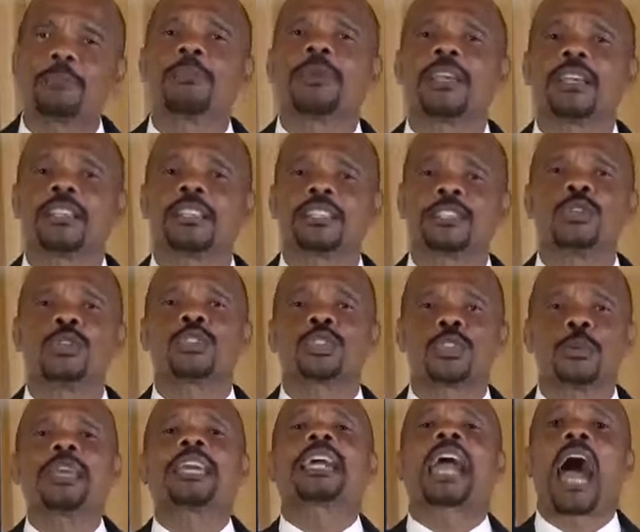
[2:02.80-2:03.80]
pigs used to
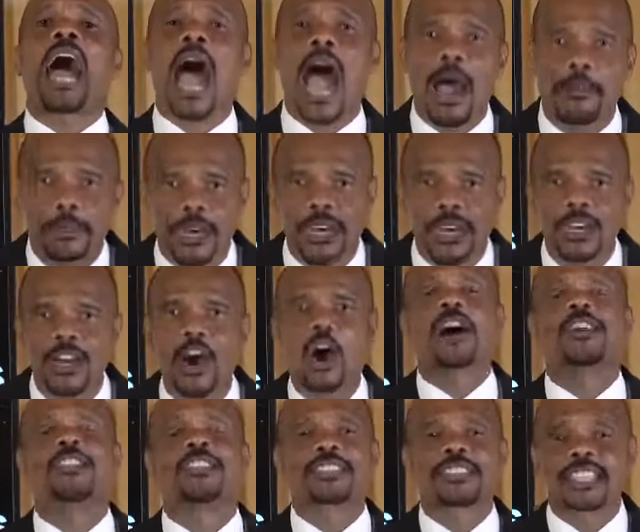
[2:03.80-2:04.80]
be calmer
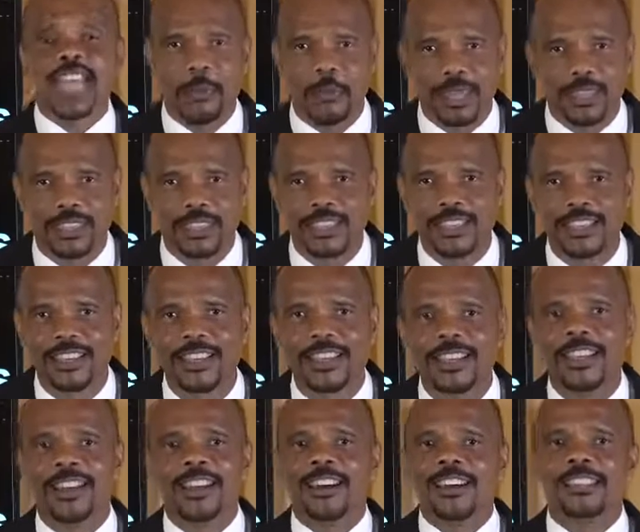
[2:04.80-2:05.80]
on the Sabbath.
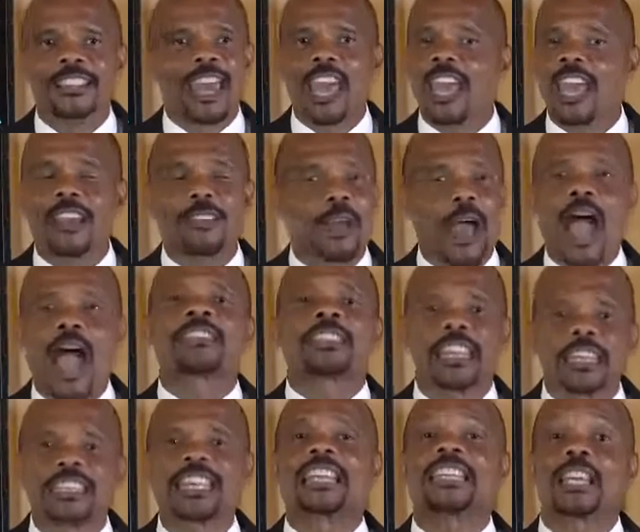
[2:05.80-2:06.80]
They, I
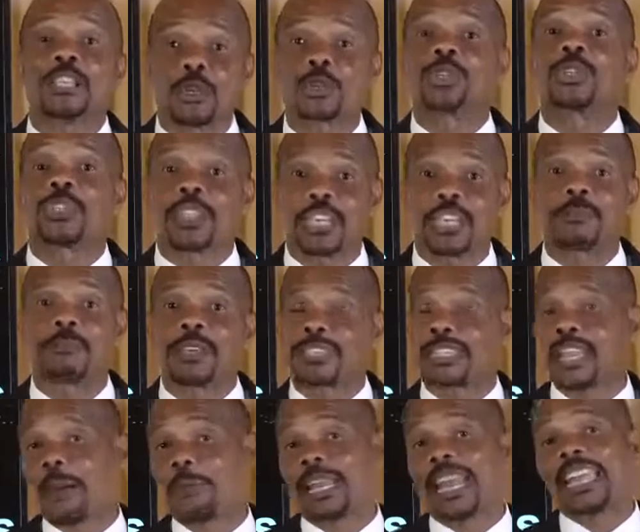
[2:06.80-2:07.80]
think that they used to keep the
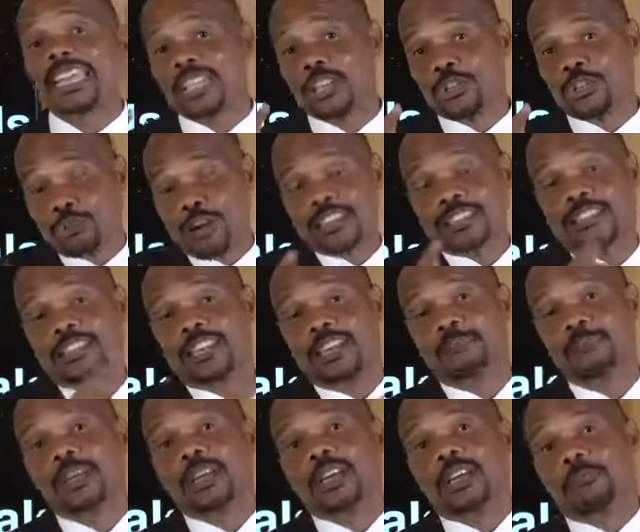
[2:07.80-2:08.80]
Sabbath. And it's interesting
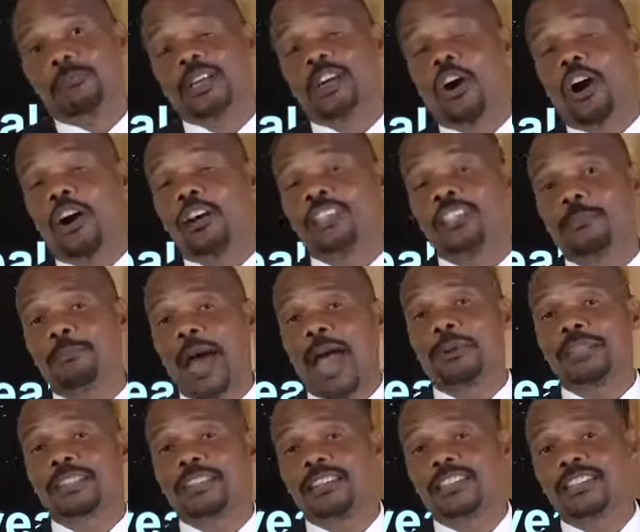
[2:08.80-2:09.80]
because the Bible
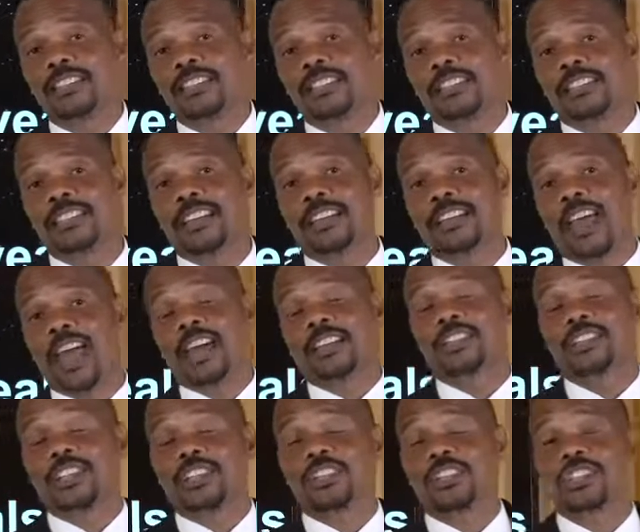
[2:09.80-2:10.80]
tells us in
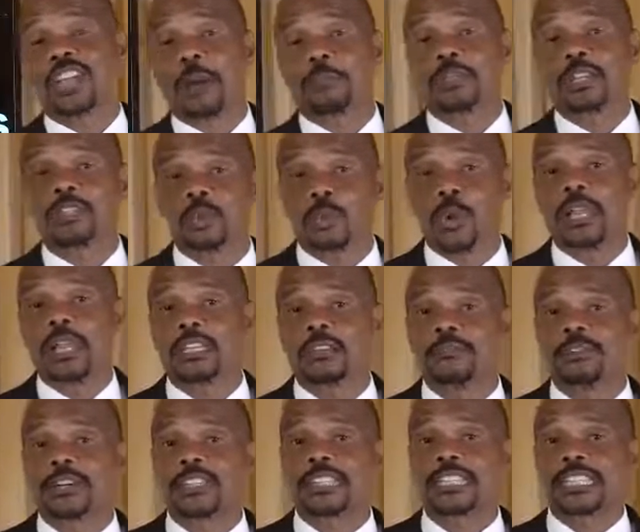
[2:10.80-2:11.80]
Exodus chapter 20,
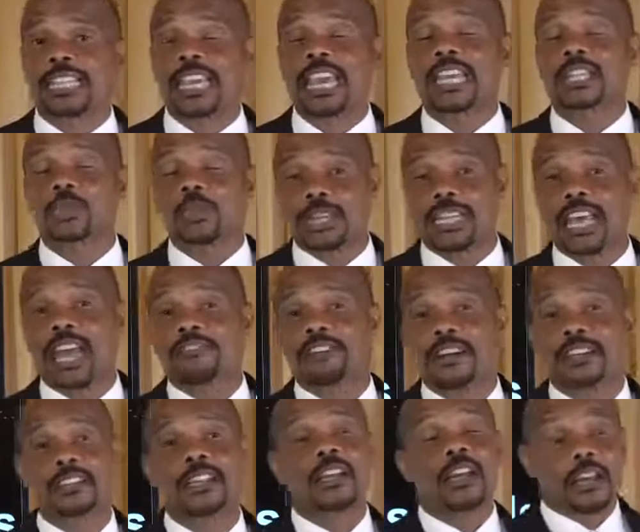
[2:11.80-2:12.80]
verses 8 to
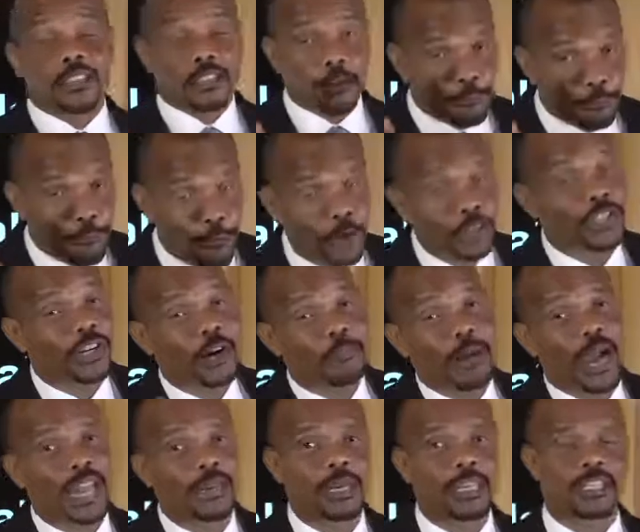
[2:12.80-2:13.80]
11, the fourth
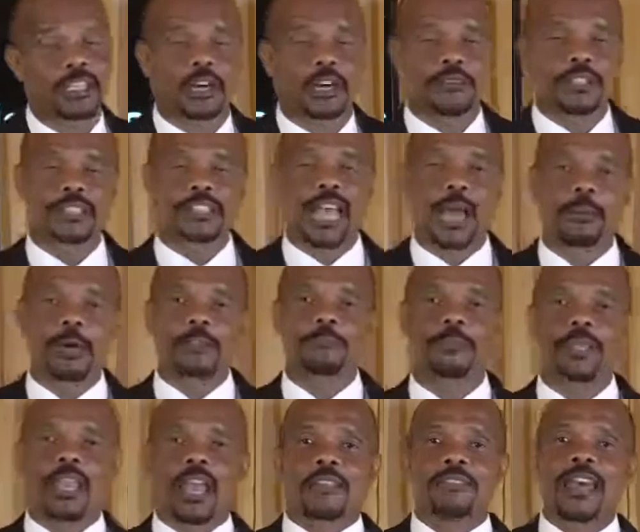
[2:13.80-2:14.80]
commandment of the Sabbath,
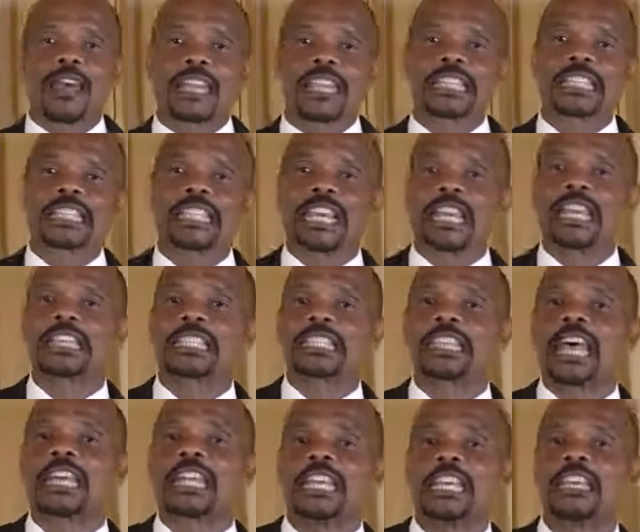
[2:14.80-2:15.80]
that it says
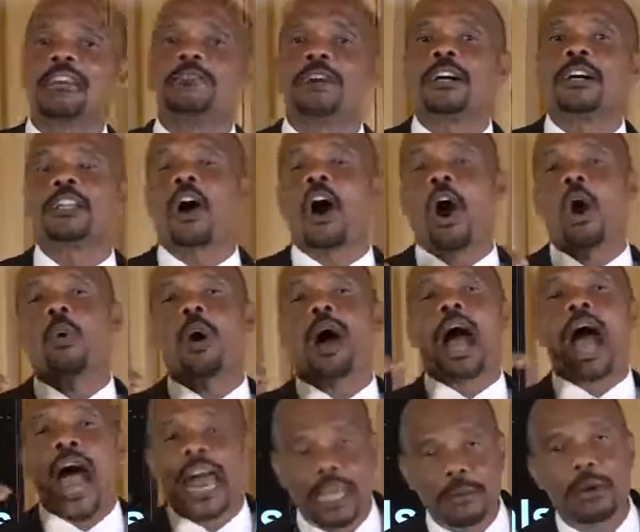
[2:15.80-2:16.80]
that even our
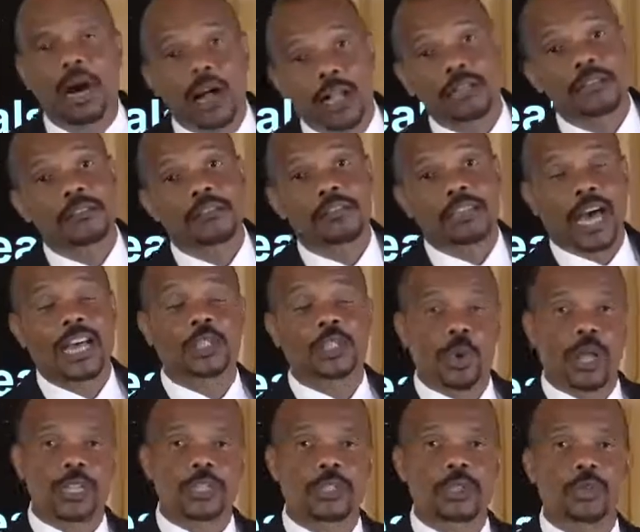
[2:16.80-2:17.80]
animals as
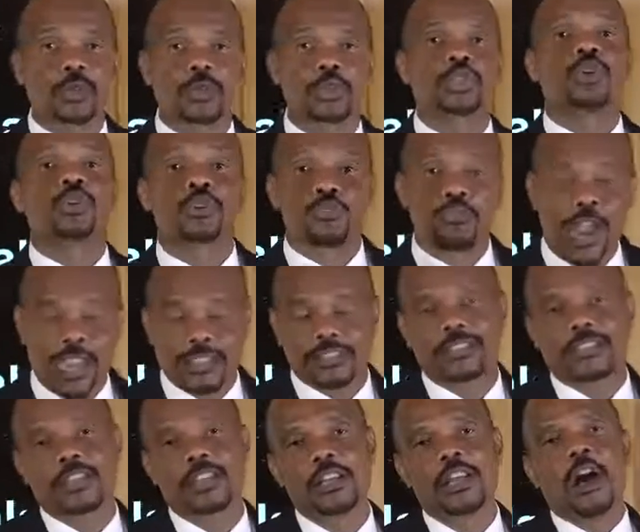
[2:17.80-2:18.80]
well too should
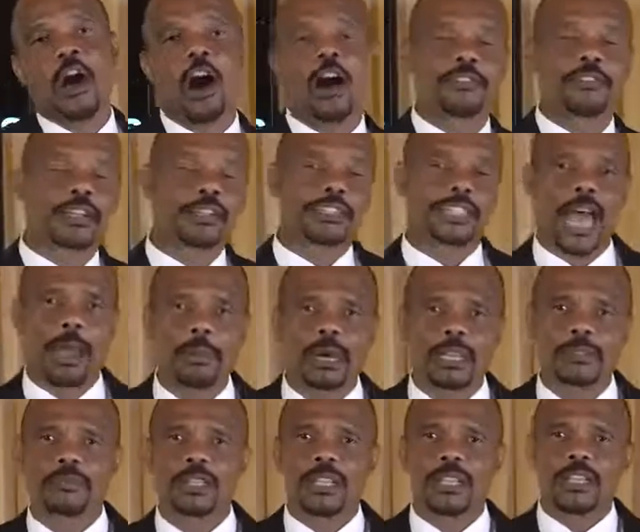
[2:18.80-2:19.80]
rest on the Sabbath.
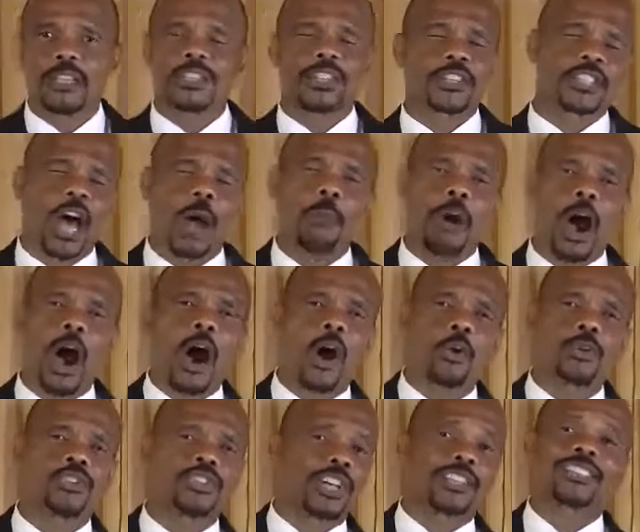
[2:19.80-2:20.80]
So somehow,
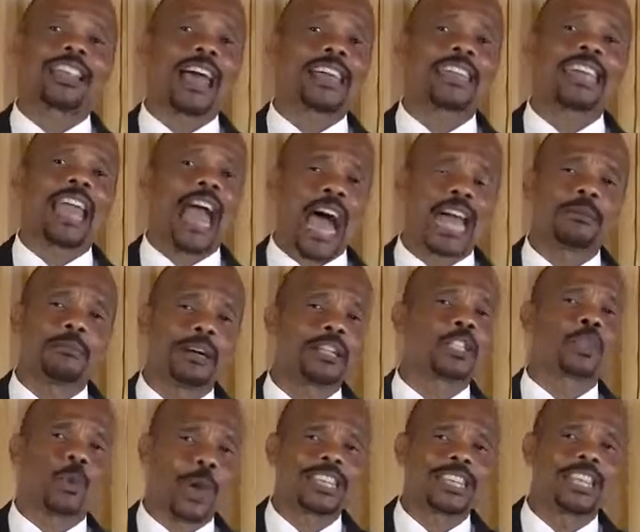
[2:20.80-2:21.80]
just like the animals
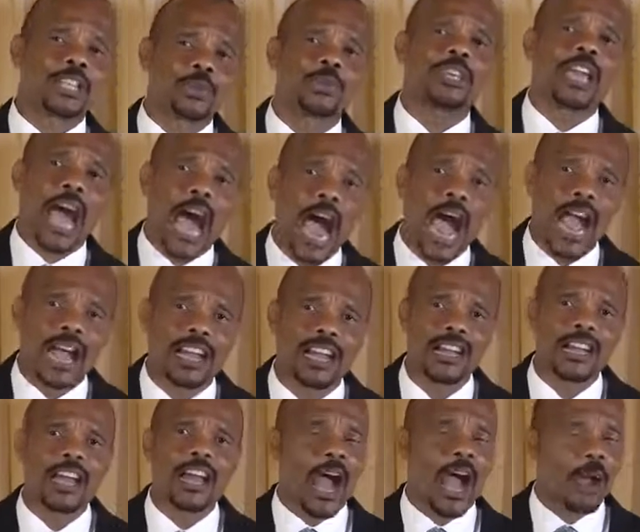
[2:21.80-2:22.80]
went into the ark,
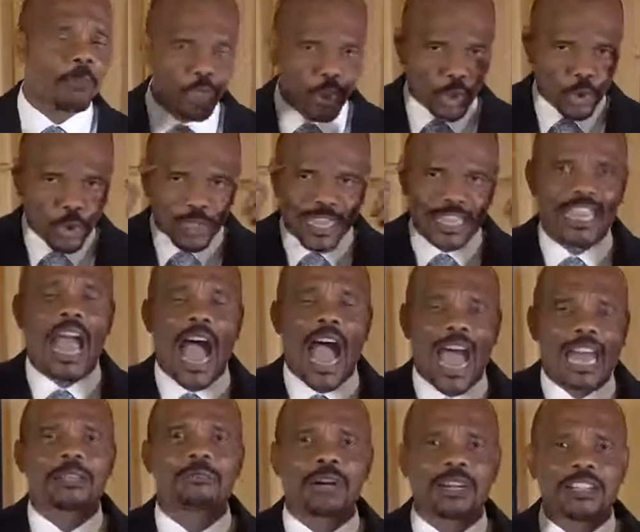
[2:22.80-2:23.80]
I'm sure that the
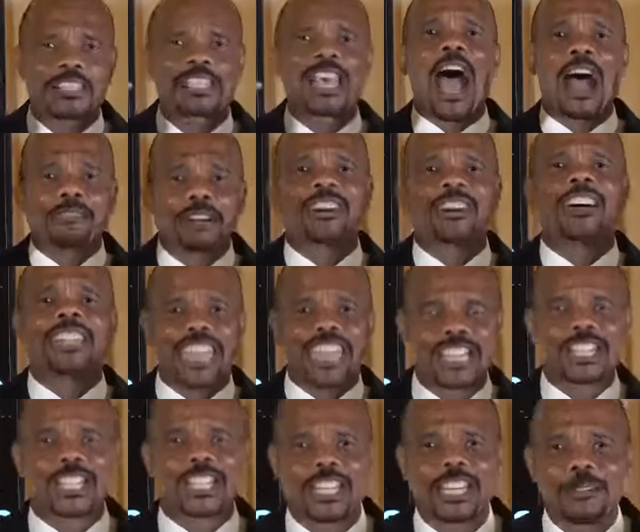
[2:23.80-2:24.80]
animals have a
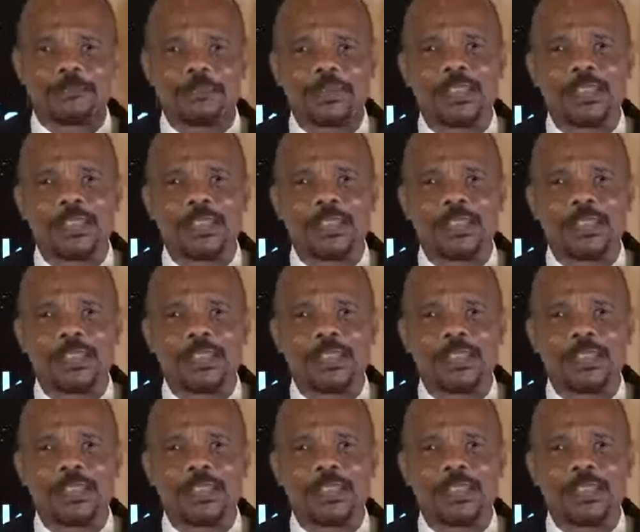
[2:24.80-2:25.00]
connection